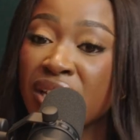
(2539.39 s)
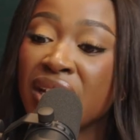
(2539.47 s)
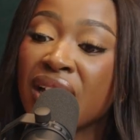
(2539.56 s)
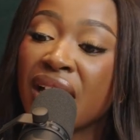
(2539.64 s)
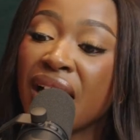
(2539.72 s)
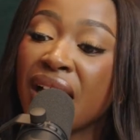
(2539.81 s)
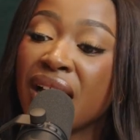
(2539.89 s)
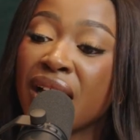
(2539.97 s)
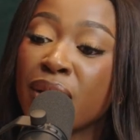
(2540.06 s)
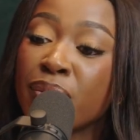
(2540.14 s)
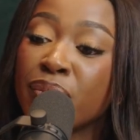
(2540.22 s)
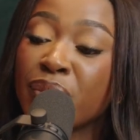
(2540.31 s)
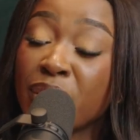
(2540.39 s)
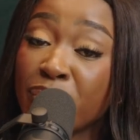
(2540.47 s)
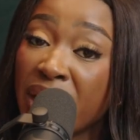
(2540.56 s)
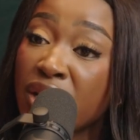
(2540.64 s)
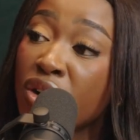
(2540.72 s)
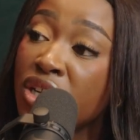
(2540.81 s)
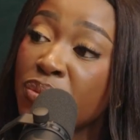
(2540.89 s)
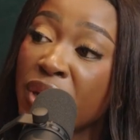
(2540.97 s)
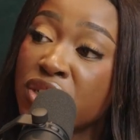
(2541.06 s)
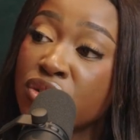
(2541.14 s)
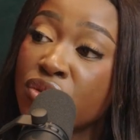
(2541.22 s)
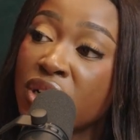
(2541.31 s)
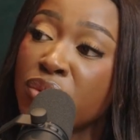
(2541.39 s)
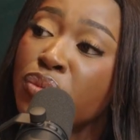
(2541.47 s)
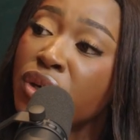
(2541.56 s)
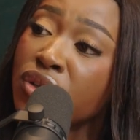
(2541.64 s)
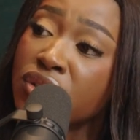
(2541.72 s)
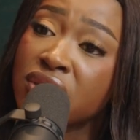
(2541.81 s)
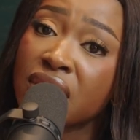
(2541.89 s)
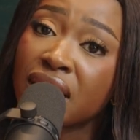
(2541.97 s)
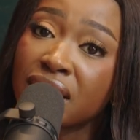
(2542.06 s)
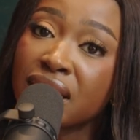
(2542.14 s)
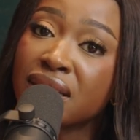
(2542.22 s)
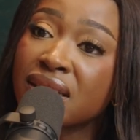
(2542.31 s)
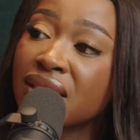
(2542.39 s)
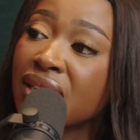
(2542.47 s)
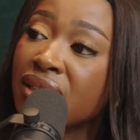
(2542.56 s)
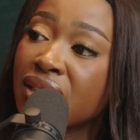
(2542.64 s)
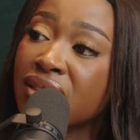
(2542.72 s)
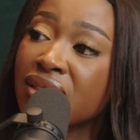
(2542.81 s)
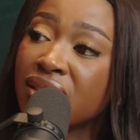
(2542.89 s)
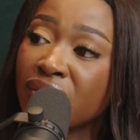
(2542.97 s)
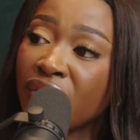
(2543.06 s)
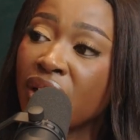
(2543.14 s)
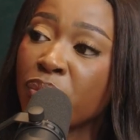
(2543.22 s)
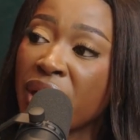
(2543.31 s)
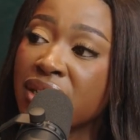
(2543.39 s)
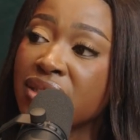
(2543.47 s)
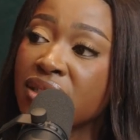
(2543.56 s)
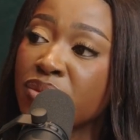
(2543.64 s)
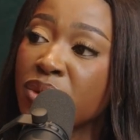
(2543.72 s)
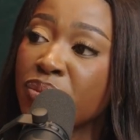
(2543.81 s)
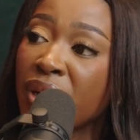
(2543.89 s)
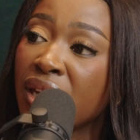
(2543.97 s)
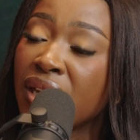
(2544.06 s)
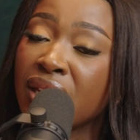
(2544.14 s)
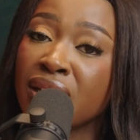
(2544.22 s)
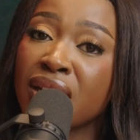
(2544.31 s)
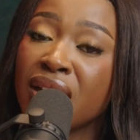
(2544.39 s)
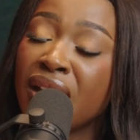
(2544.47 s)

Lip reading: But pay occupational rent, because at the end of the day, the developer has to be paying.